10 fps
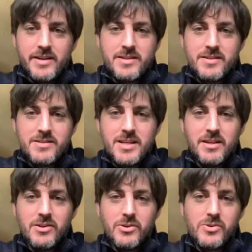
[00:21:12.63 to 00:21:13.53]
to see
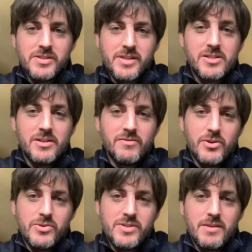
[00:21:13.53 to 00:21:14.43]
the localization of
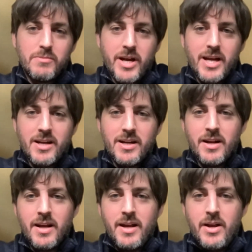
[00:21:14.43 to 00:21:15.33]
those in the brain. And
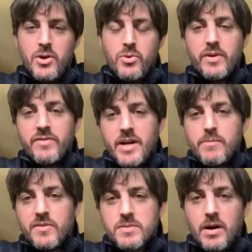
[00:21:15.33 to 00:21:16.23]
we have a
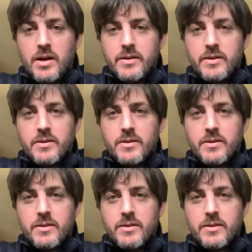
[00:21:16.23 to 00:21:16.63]
number of small.